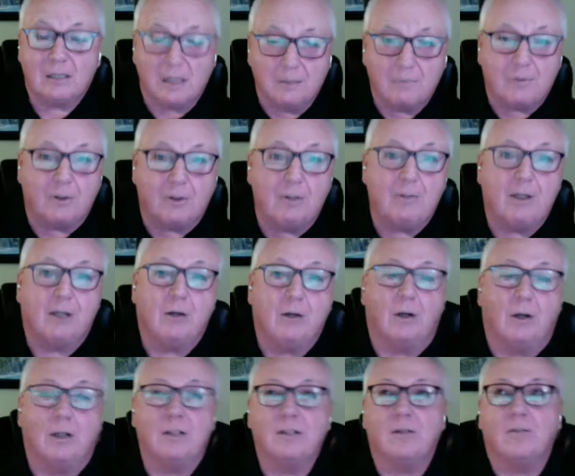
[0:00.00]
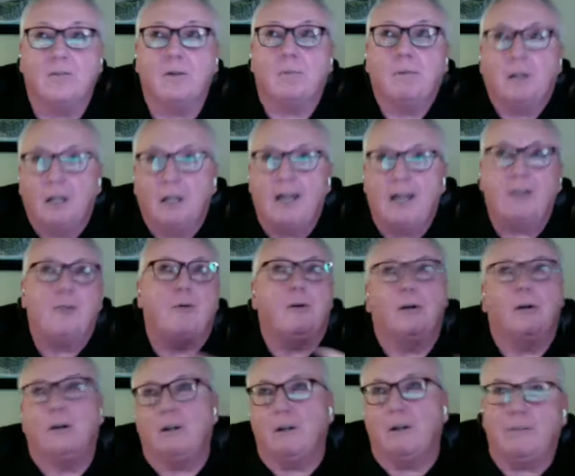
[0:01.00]
Simply because of the
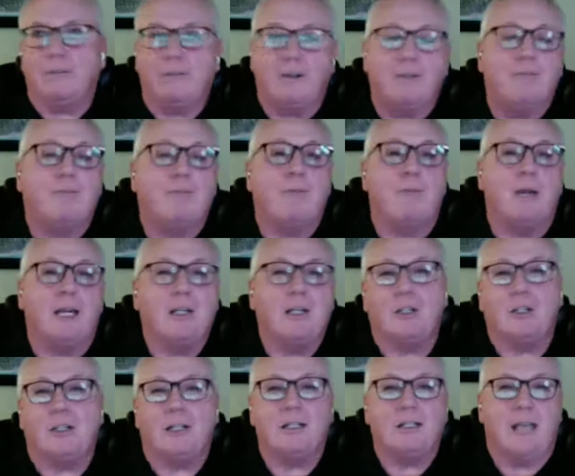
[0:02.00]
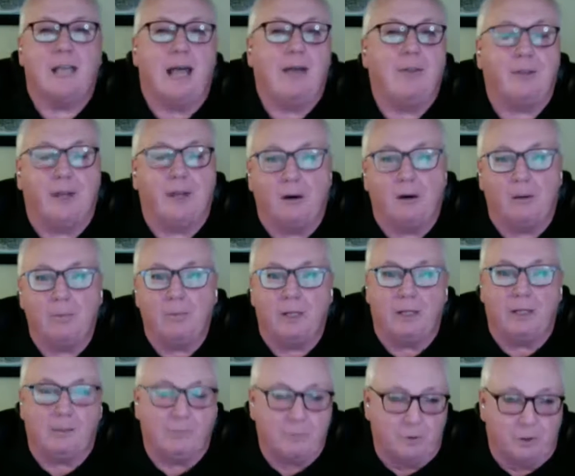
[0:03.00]
plethora of information that's out there and
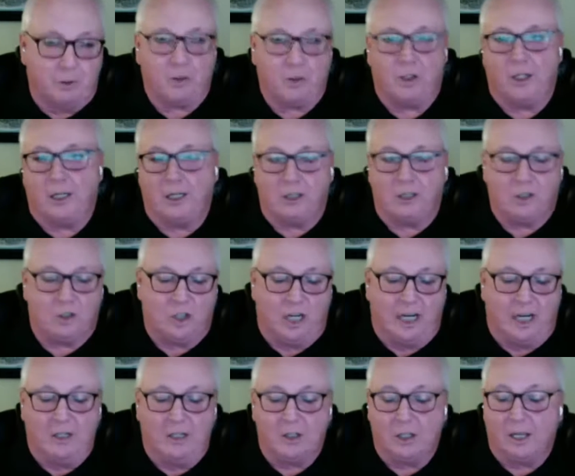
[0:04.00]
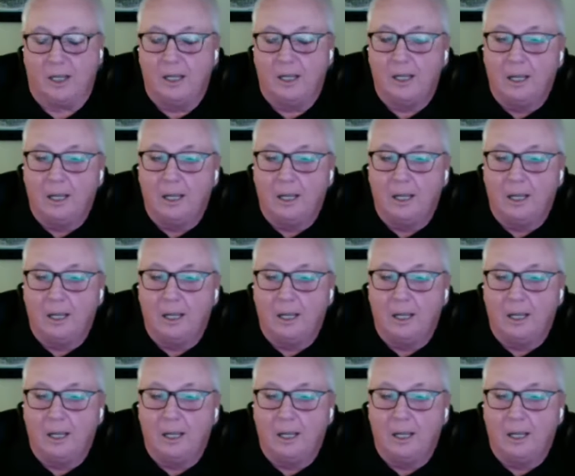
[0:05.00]
being pushed and exchanged.